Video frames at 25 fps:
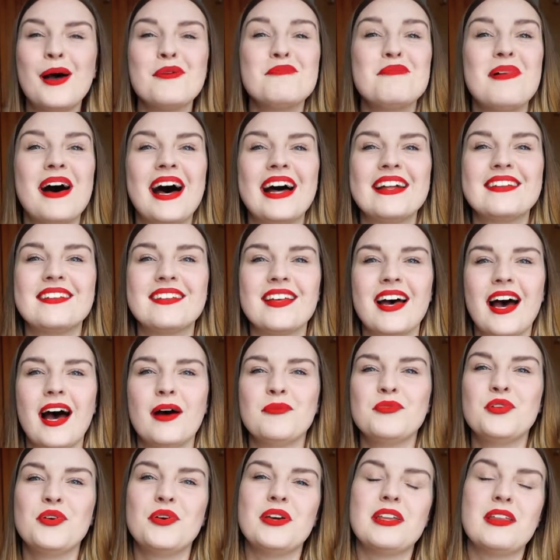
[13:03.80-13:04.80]
But I'm
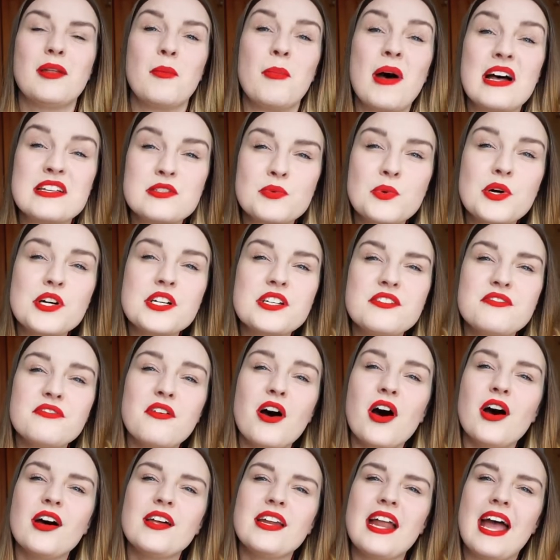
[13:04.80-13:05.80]
doing the
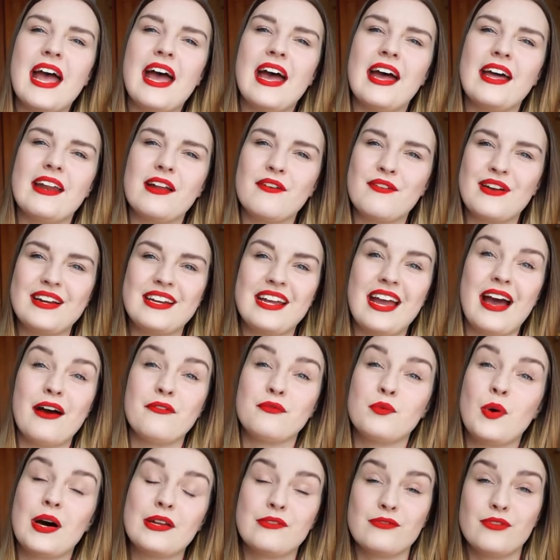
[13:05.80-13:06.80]
Buzzwordathon and I already have
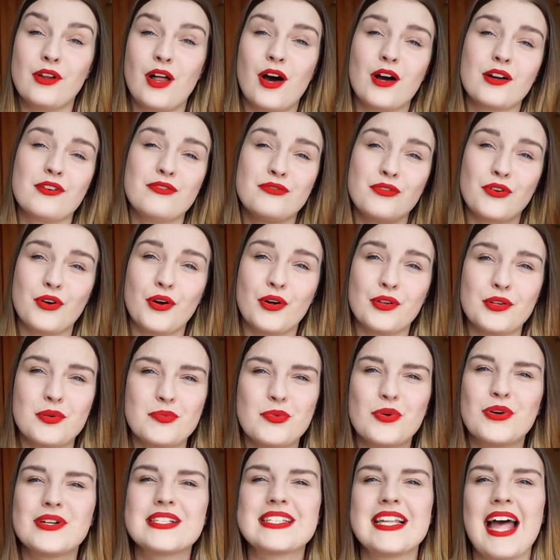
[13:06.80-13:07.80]
1 vlog for all the
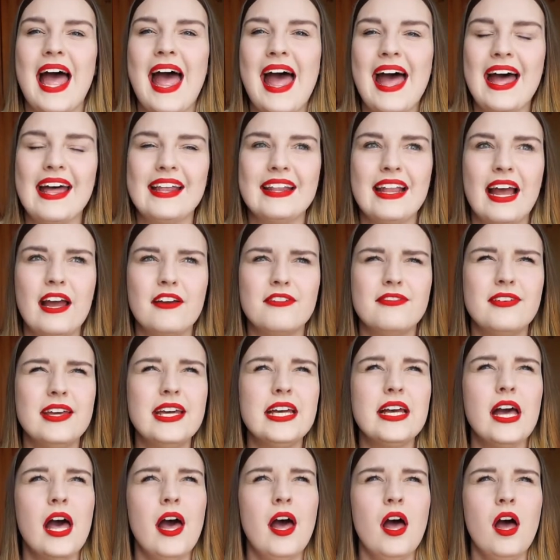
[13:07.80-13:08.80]
books. And I
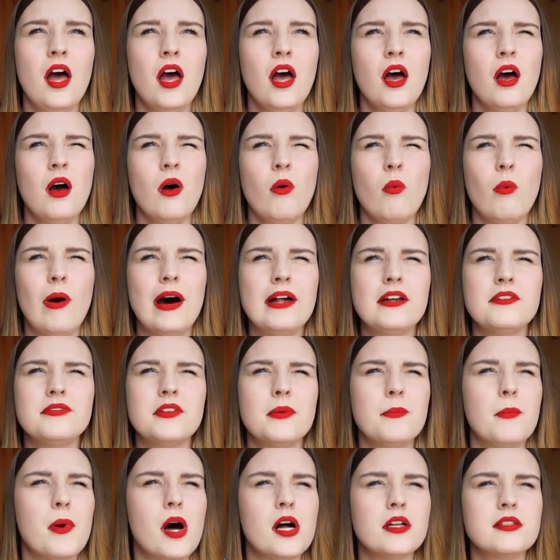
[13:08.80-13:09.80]
think one of the
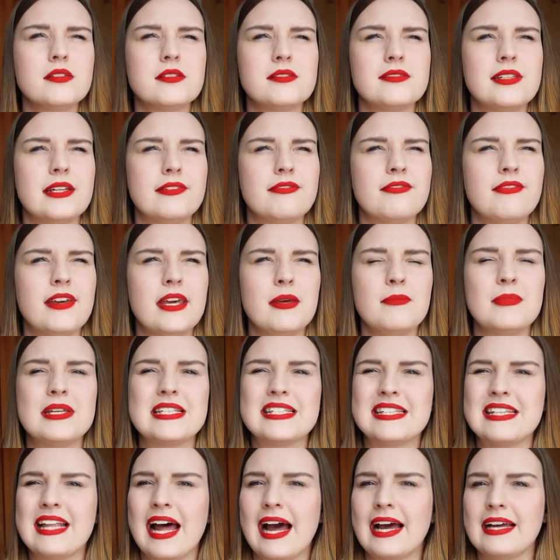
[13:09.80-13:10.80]
months the theme is
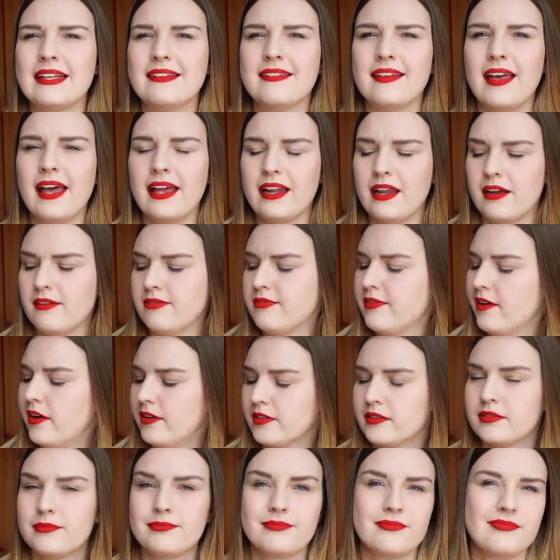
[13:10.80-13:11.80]
night, and I
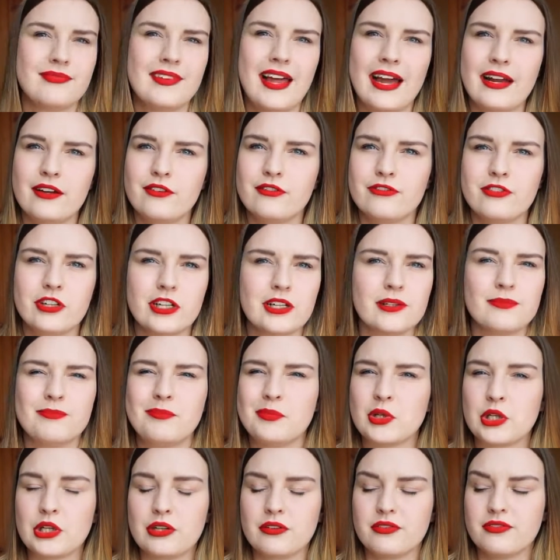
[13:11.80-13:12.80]
thought night film,
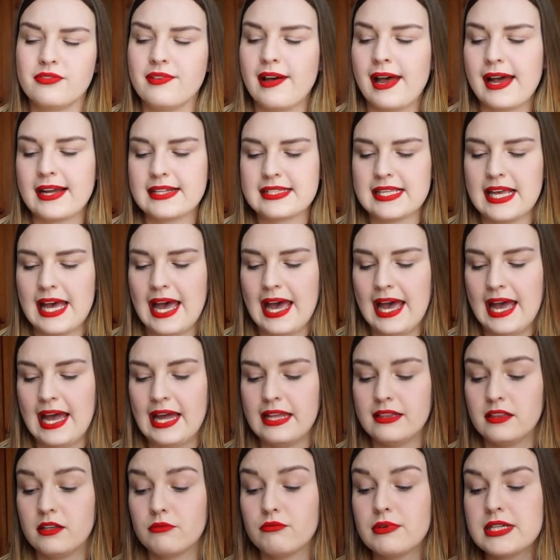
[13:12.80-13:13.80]
perfect.
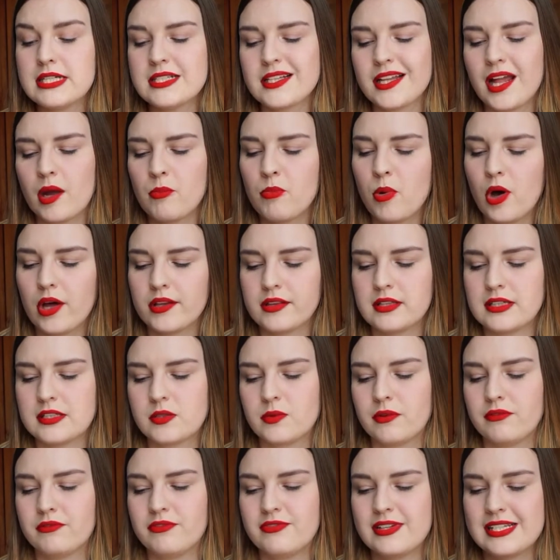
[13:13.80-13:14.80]
And the reason I bought this
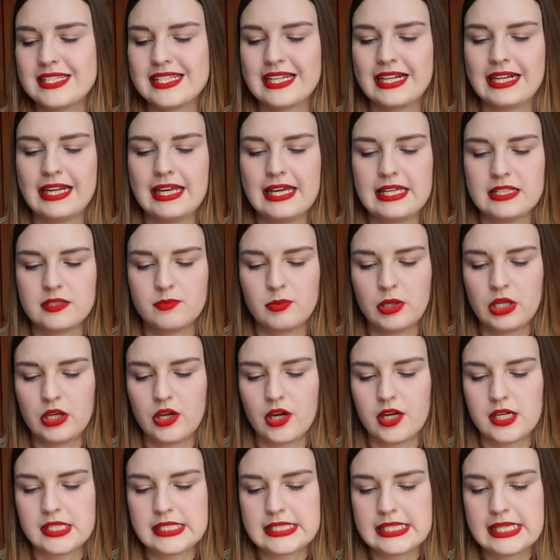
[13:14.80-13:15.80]
one physically is
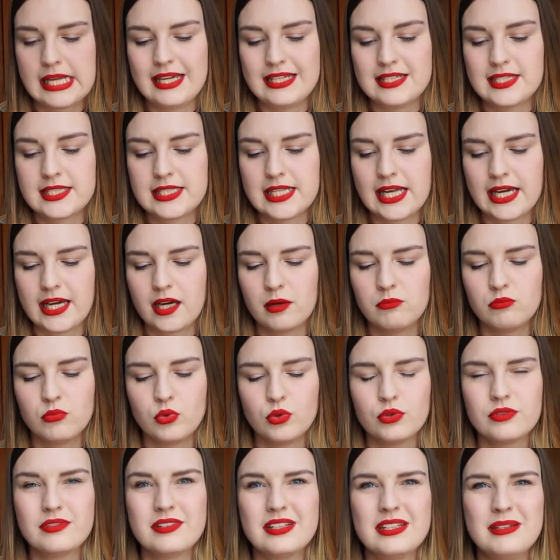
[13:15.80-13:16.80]
because it's like a
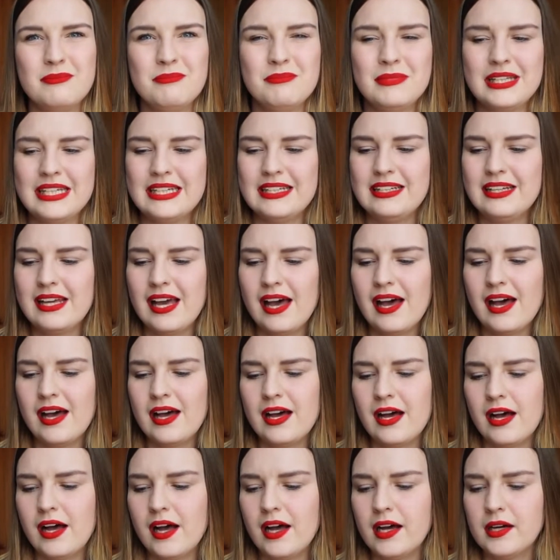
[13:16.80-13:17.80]
multimedia
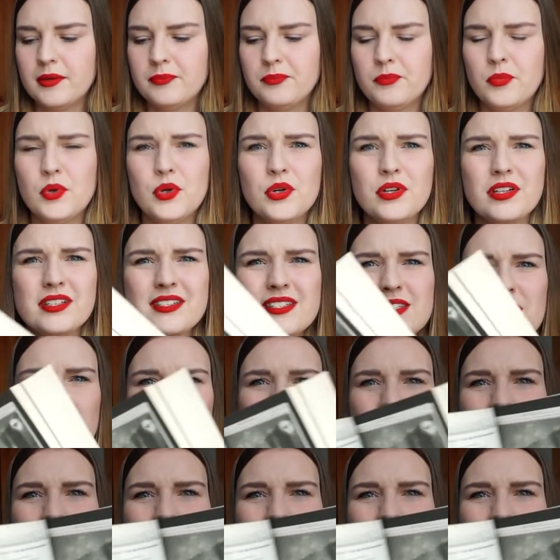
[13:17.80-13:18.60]
book, so it